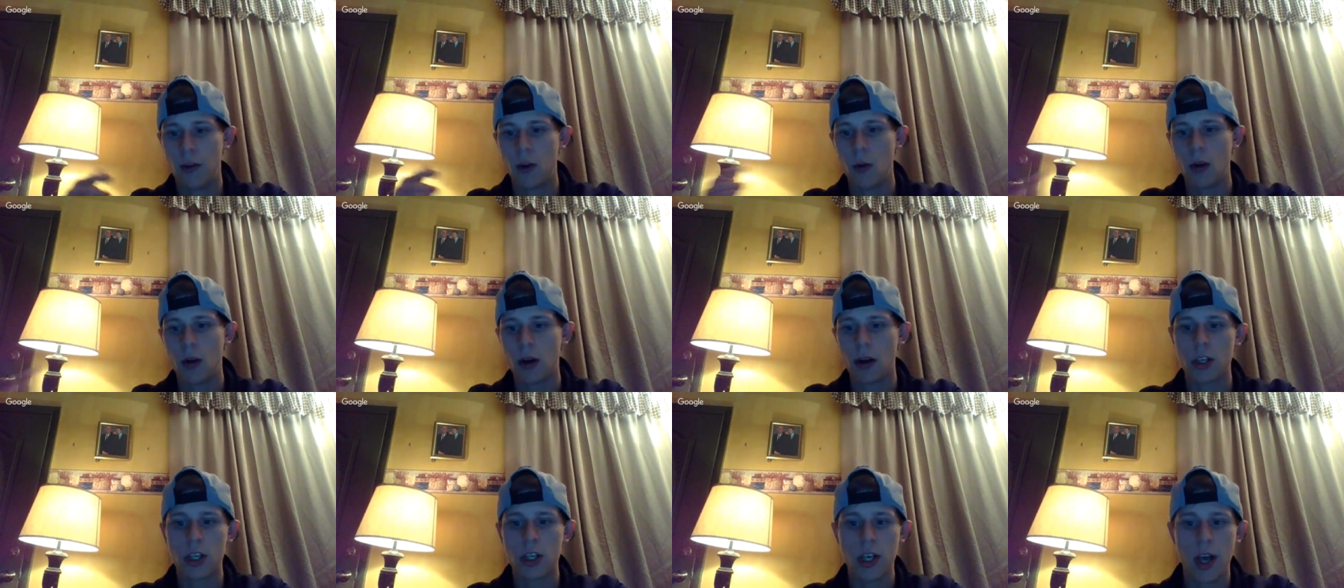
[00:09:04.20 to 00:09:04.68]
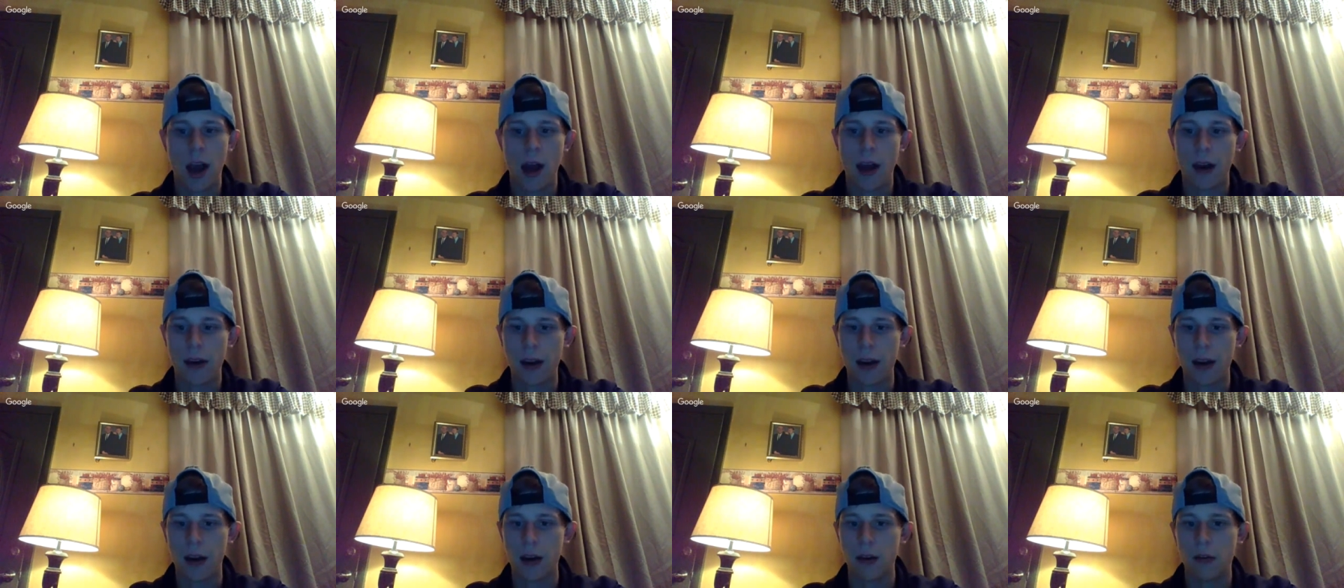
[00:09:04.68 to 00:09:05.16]
you are
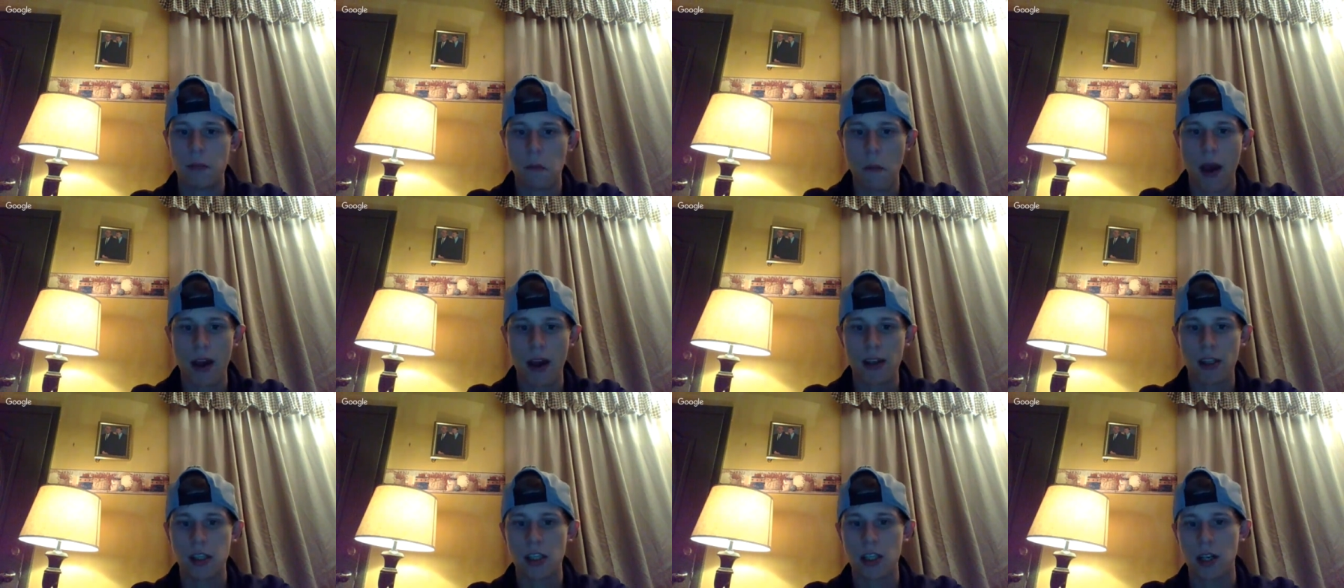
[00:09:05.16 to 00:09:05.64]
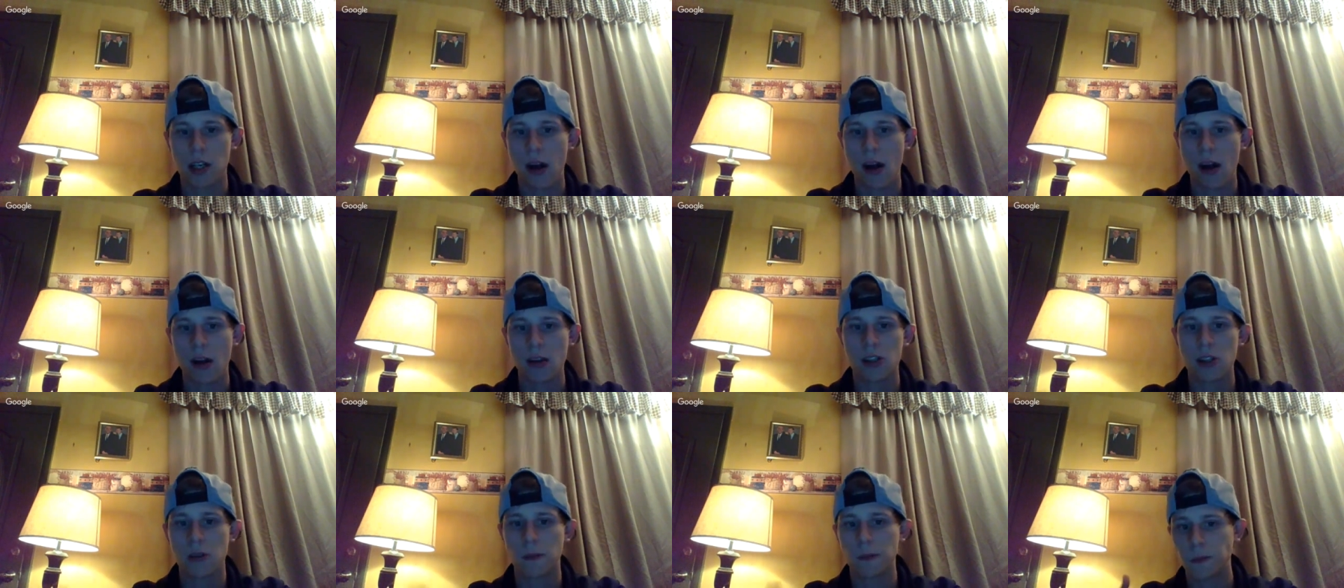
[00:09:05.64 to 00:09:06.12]
messaging
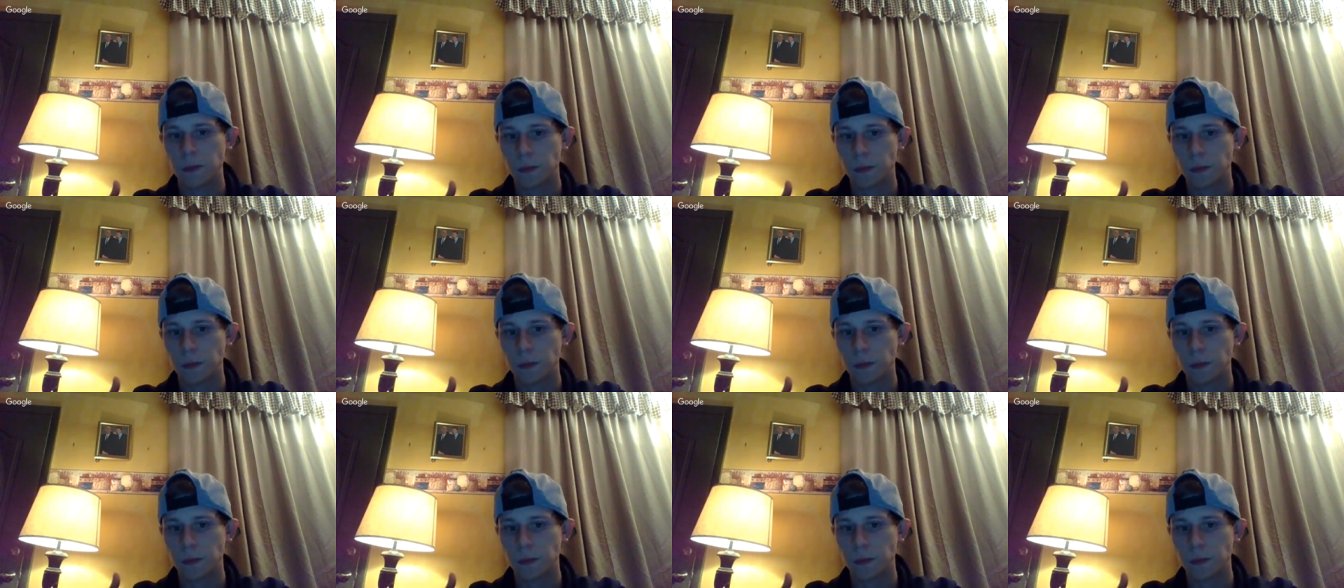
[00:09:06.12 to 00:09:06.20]
us,